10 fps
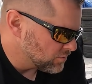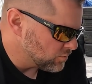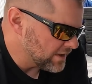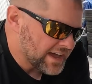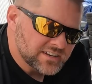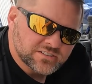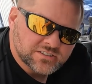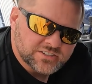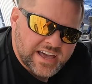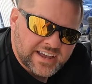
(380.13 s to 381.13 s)
We actually
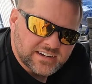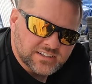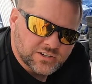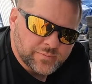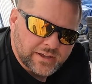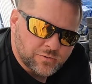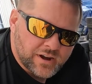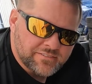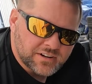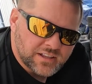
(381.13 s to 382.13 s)
are zagging a little bit. We're
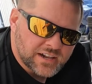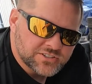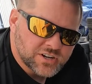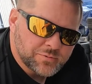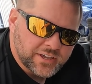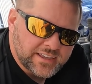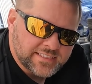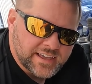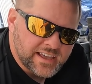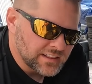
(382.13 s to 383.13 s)
having a lot of trouble getting
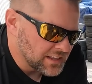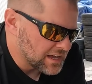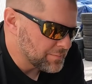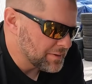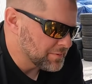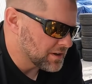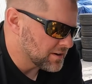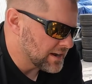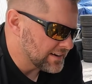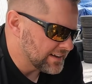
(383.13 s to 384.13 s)
that. A lot of people are
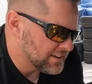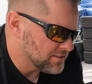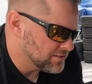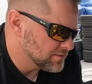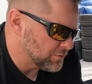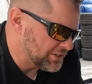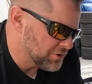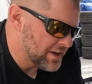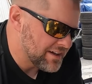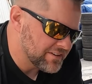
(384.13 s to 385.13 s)
right now. We
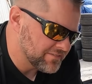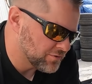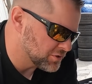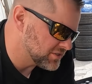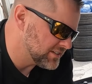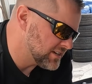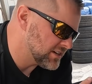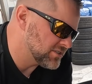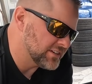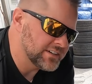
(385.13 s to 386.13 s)
do have a forced
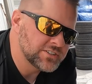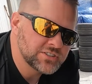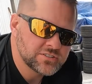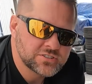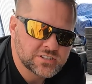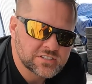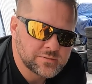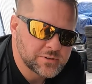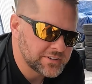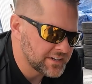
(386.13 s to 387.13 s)
induction interchiller
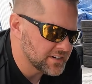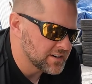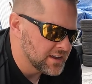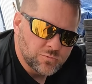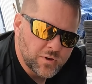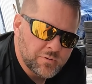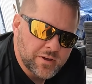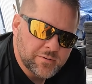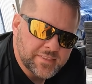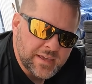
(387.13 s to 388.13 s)
system on here. We
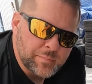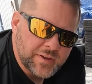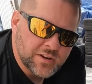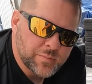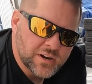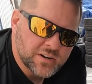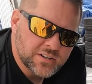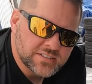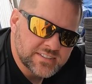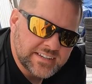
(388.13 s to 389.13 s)
went with a
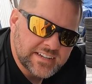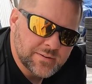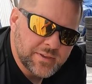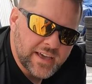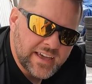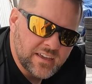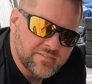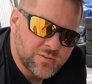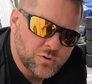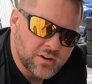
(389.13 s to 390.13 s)
Pierberg CWA
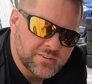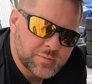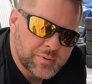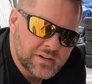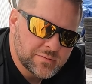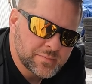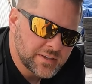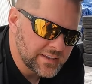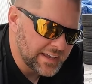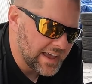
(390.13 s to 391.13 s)
400 pump.
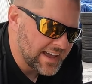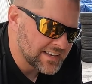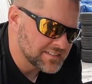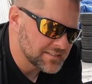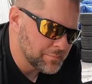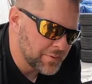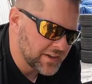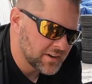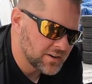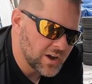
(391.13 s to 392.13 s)
It has
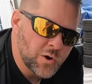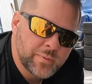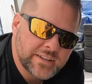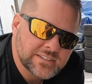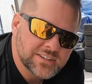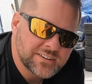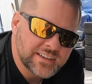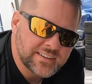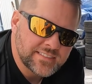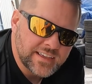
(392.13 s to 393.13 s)
bigger openings on
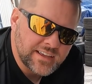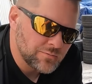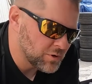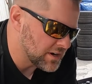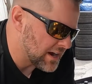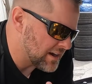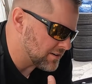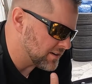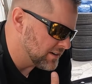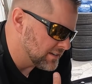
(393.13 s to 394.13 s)
it than what
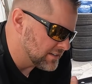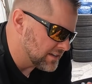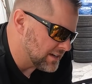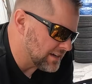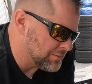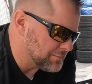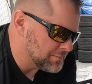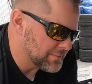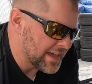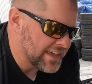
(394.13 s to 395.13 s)
our
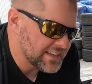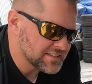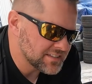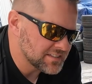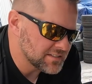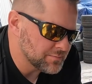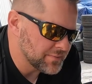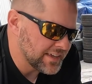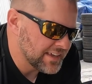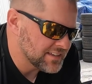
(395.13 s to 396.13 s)
AN system
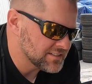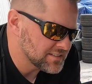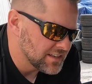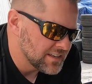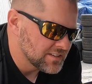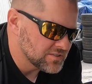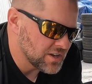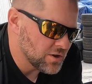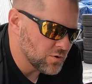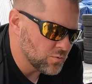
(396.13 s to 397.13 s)
is.
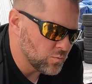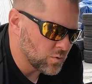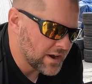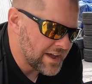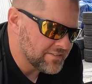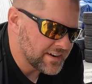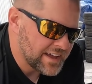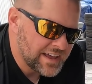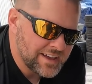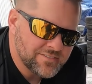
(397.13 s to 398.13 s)
So we're having to
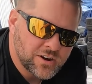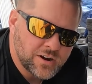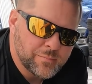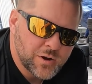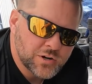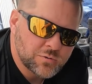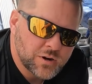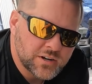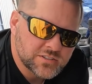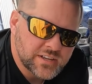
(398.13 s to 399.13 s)
have RM
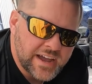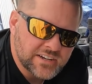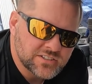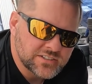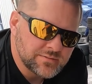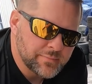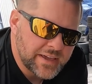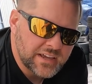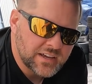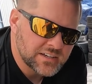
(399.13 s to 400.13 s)
Motorworks actually
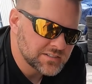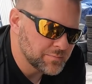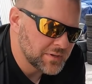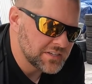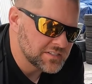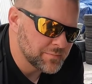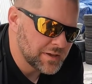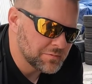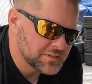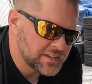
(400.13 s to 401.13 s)
make a custom piece to be
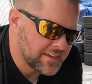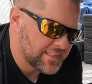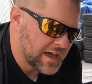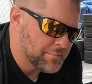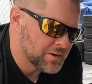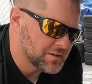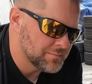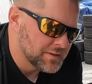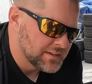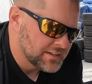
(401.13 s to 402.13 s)
able to take that pump
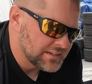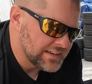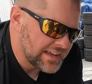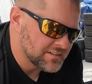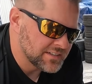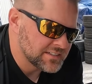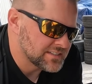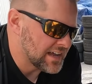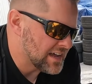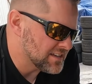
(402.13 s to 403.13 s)
down in
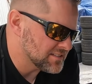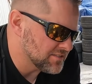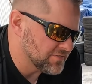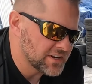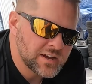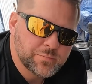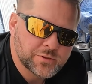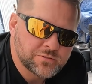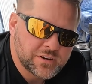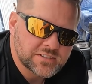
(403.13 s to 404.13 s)
size to fit up
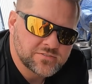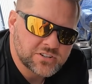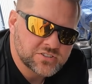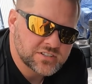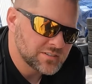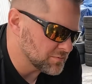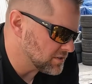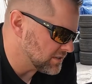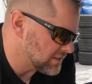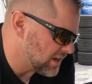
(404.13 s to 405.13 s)
with the rest of our system so
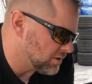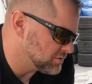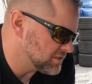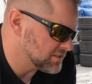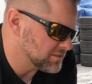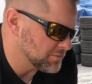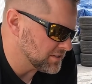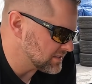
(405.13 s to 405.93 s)
that the whole system can